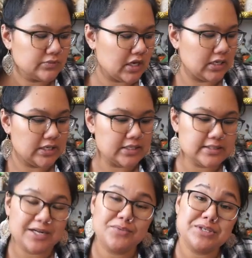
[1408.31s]
And he
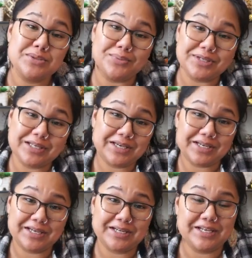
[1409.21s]
said it was really
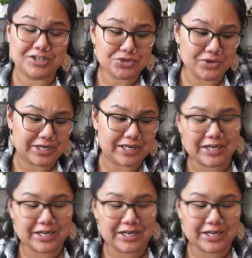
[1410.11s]
good. He enjoyed it.